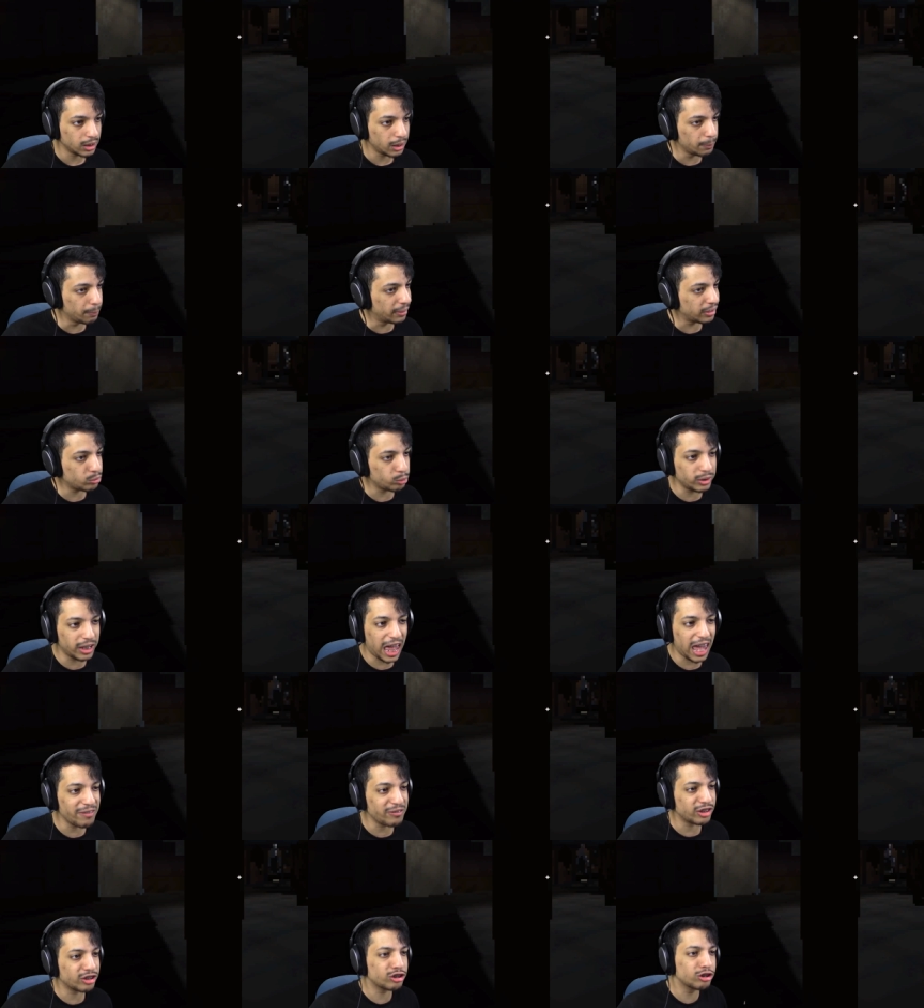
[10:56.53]
But we'll
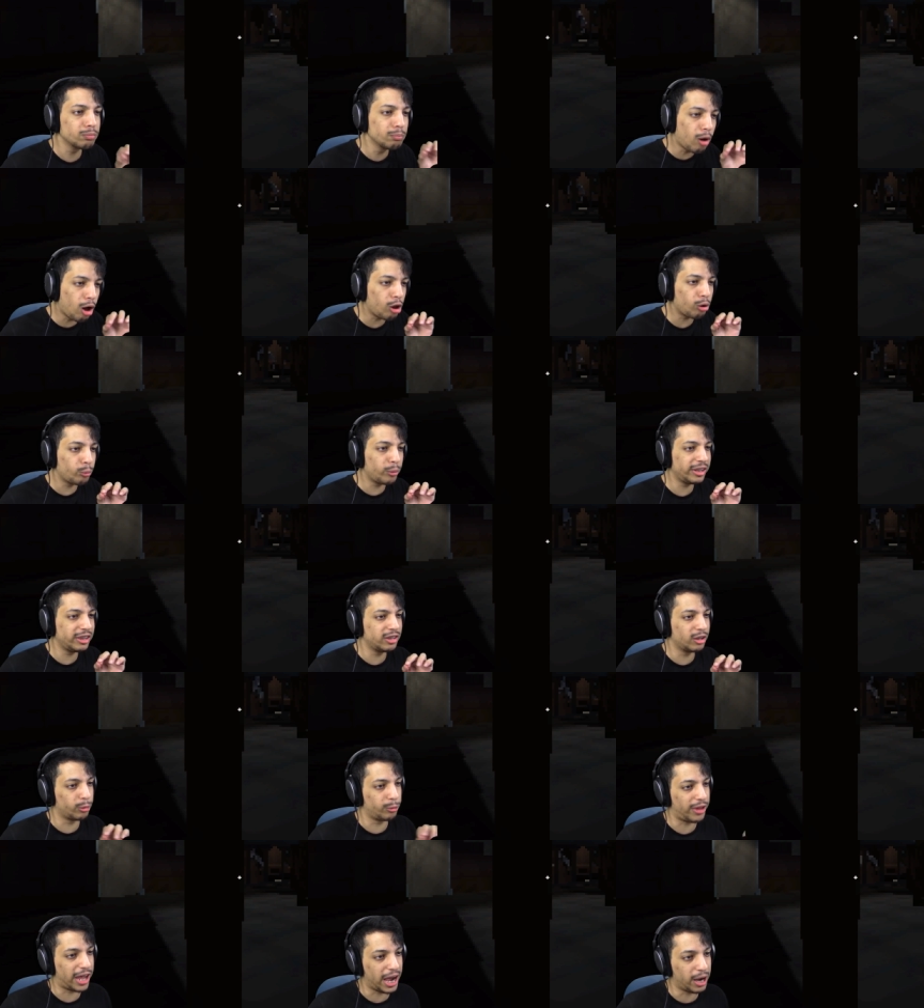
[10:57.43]
have a small
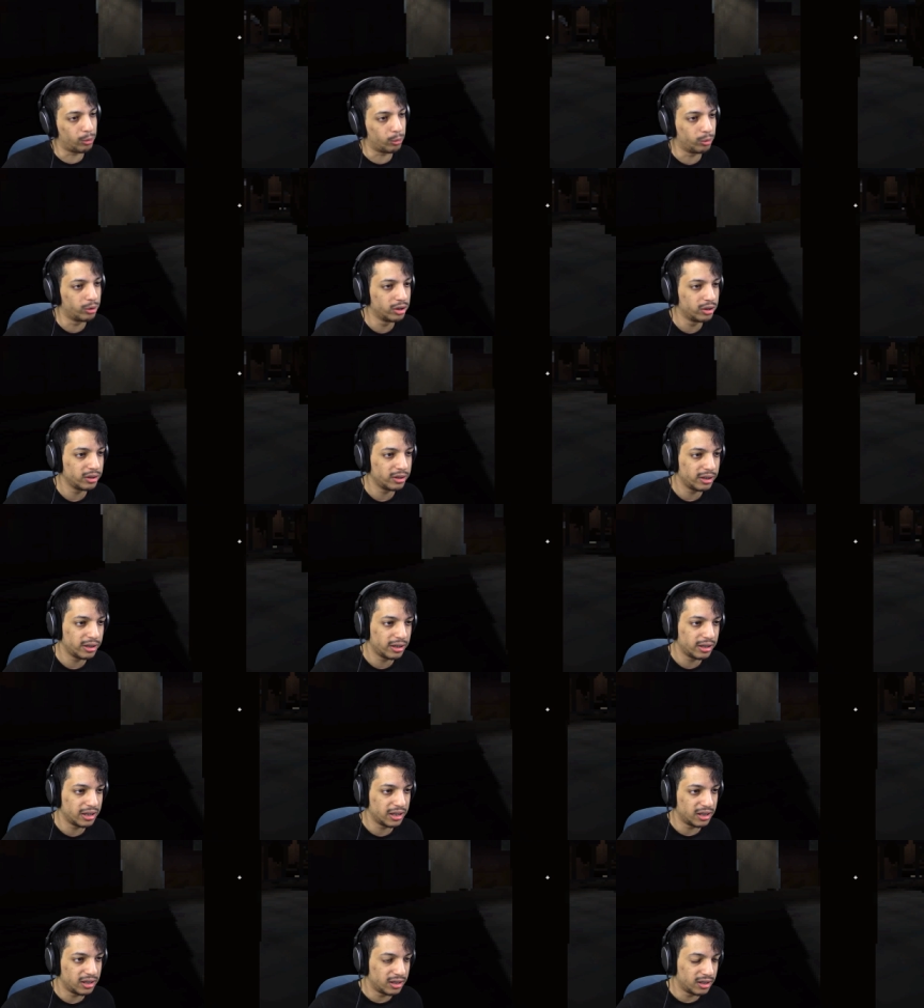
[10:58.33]
window now.
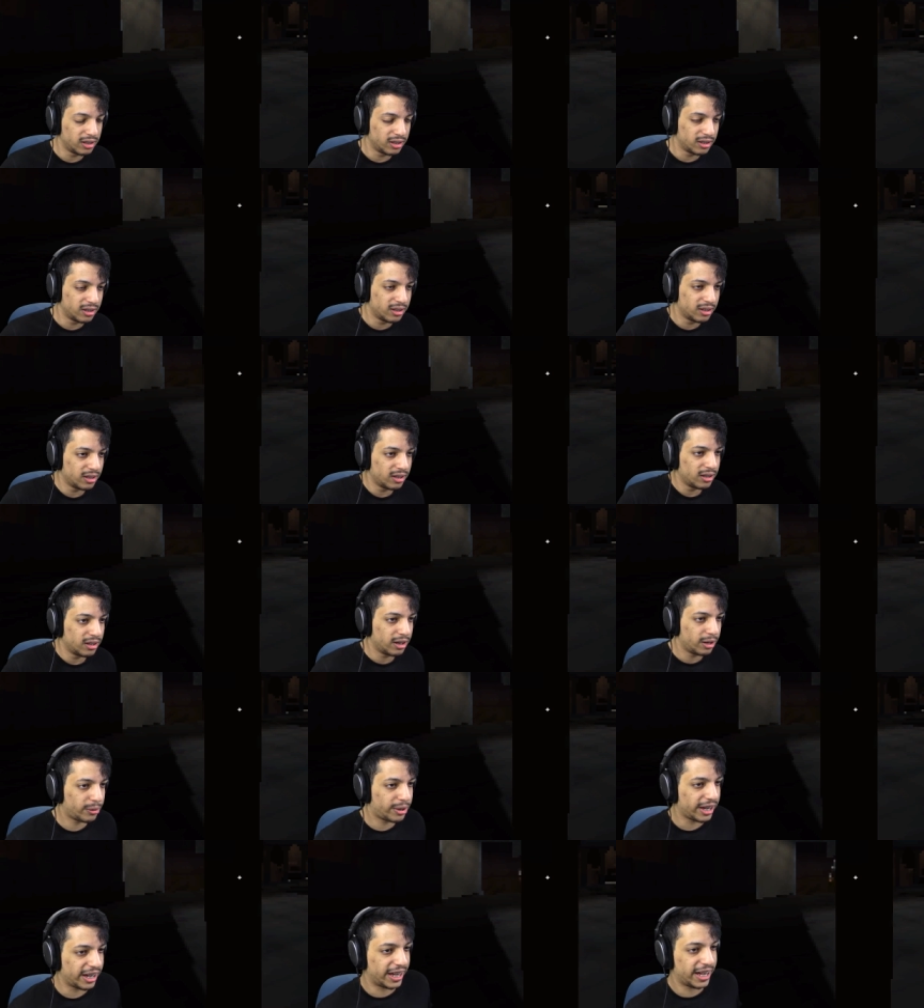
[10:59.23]

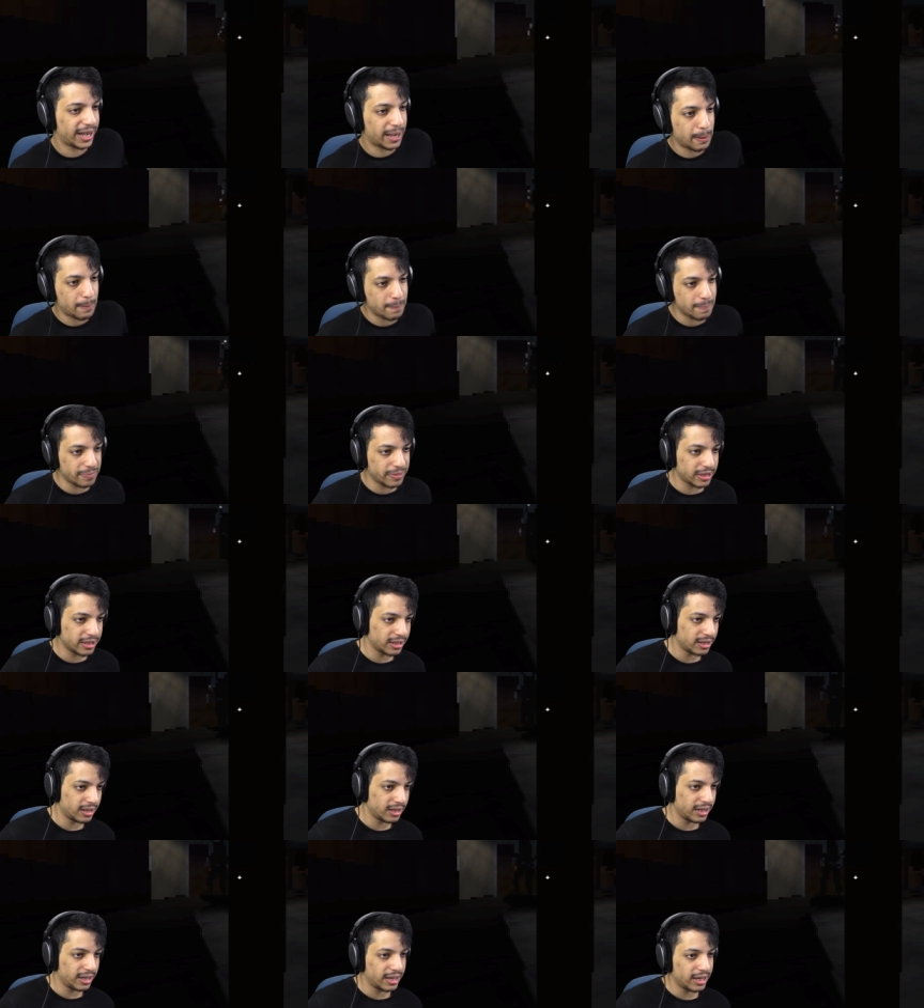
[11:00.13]
Okay.
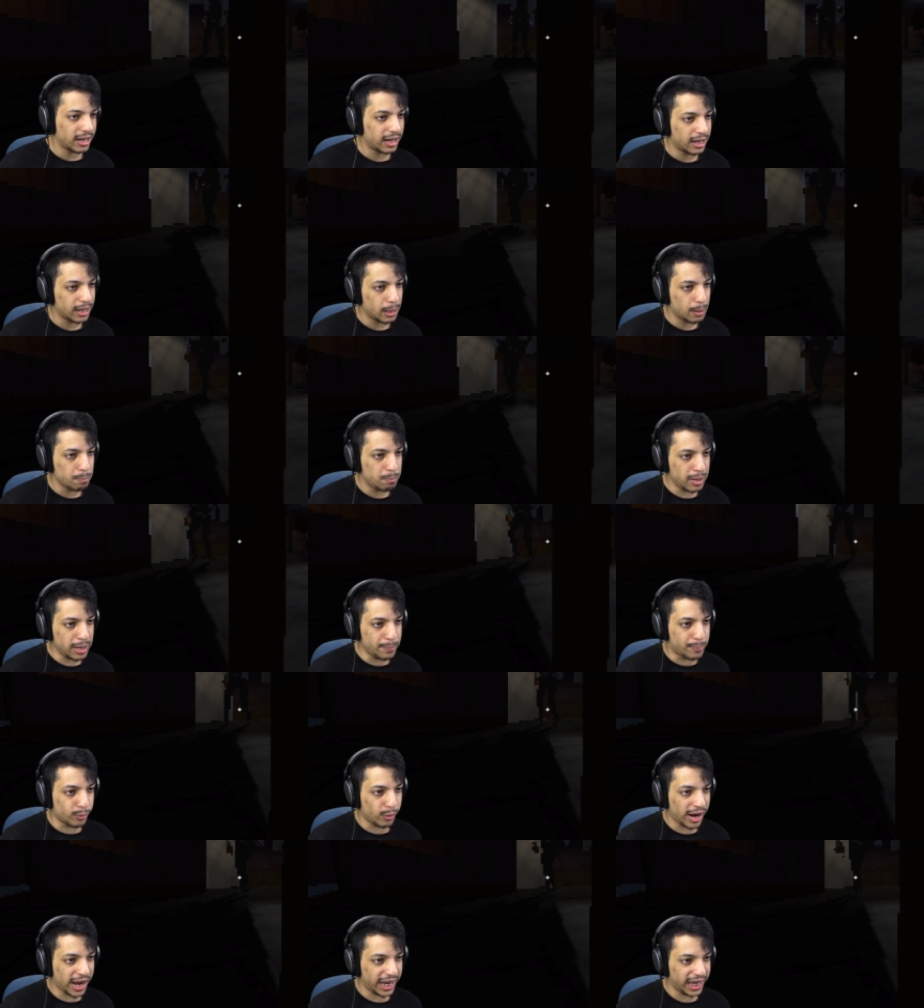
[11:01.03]
Be
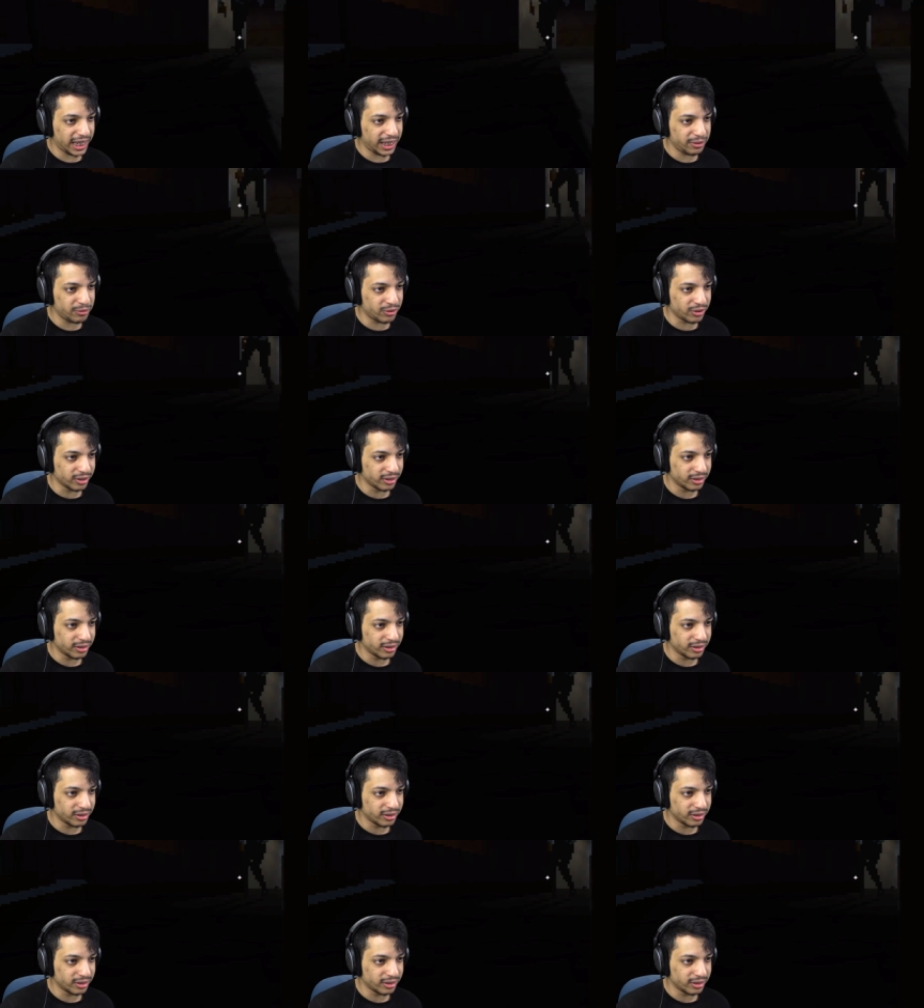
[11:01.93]
brave.